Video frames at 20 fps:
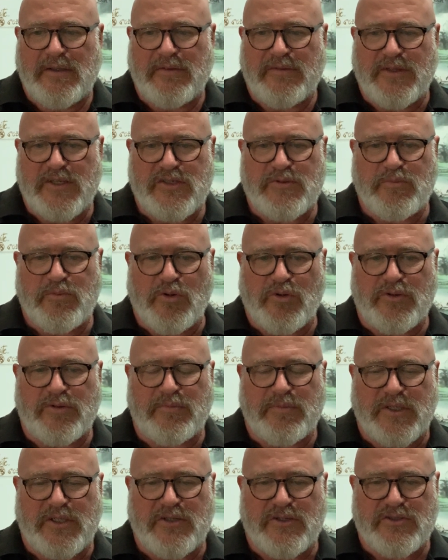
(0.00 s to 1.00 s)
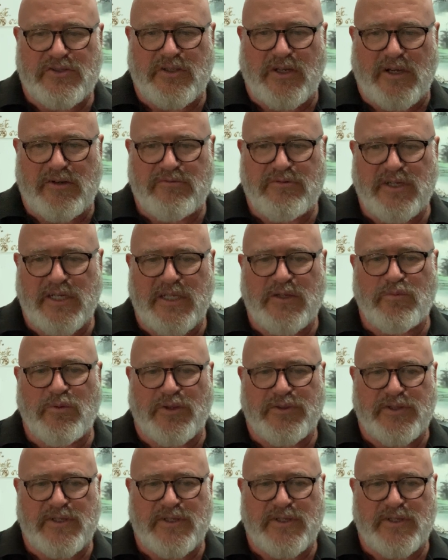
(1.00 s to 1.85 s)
this book because I really want